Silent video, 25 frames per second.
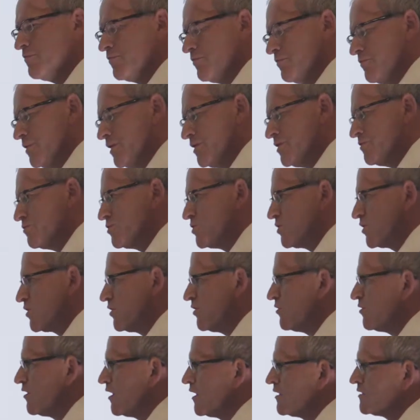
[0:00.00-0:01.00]
medium
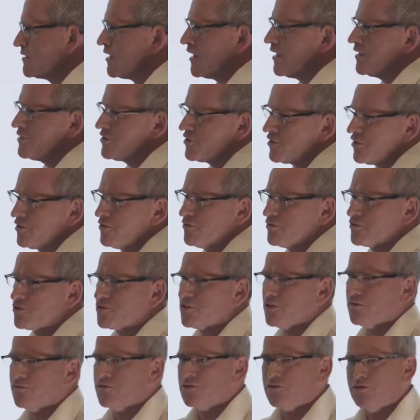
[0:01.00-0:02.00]
secure and high secure
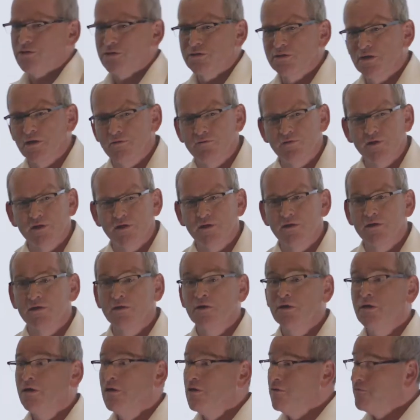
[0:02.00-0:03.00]
services covering a
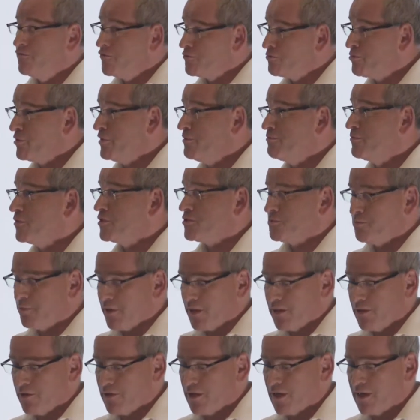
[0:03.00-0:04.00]
footprint much
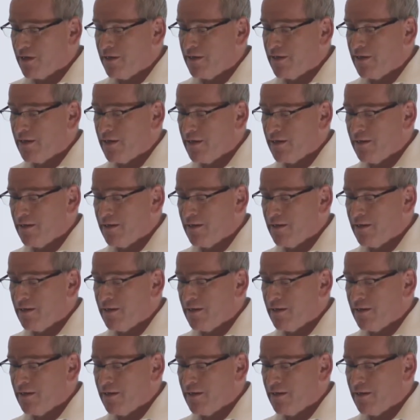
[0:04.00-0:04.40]
bigger than